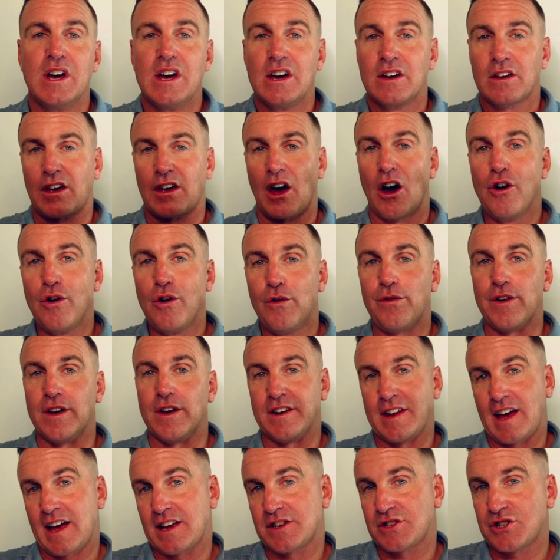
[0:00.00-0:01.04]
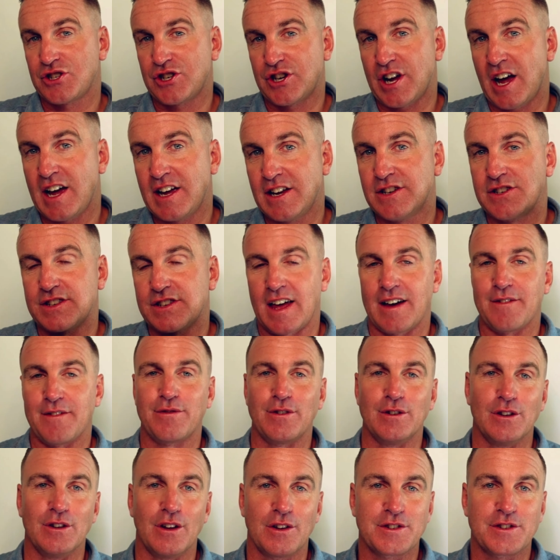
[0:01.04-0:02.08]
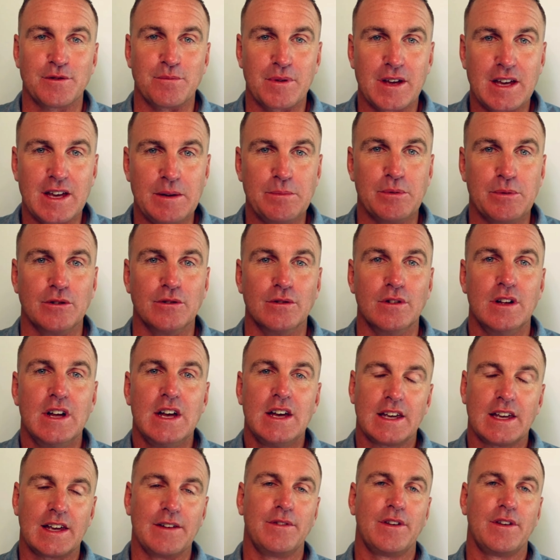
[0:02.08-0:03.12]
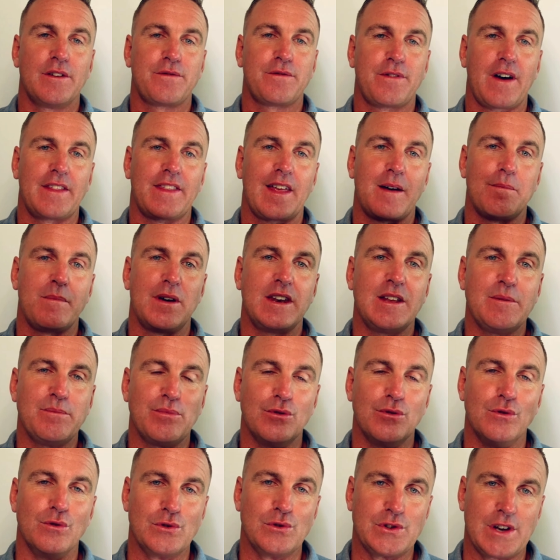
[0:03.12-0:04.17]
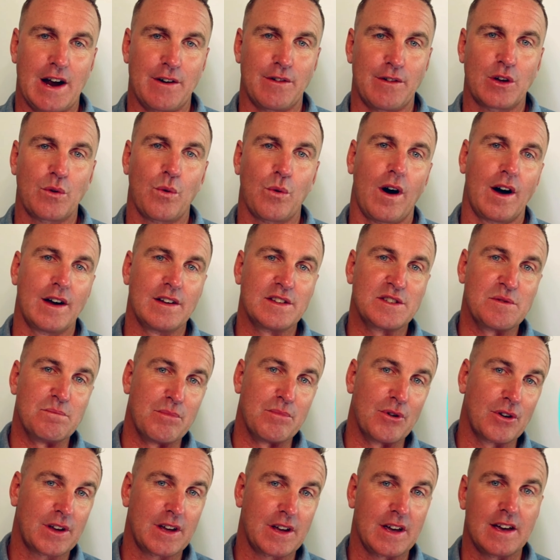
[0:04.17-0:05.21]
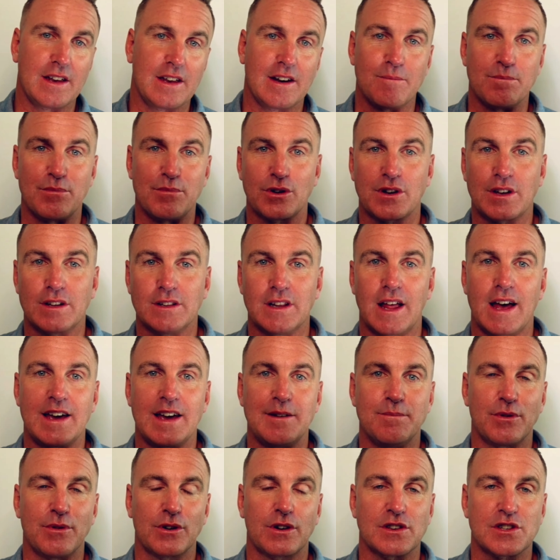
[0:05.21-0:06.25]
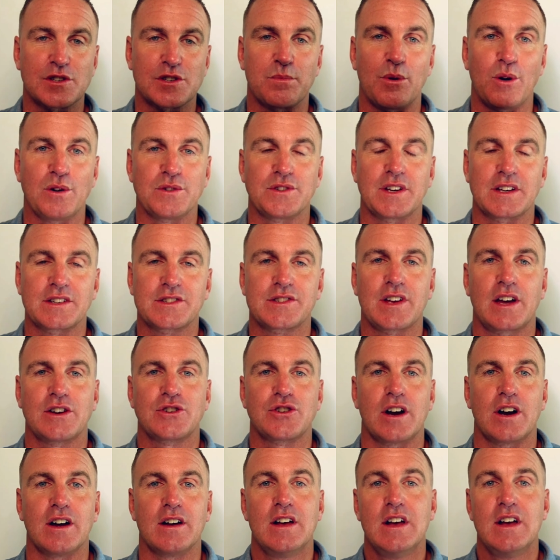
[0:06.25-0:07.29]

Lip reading: COVID has changed that for a lot of people, given the fact that many pools now require you to book in and book a lane, book a spot, etc.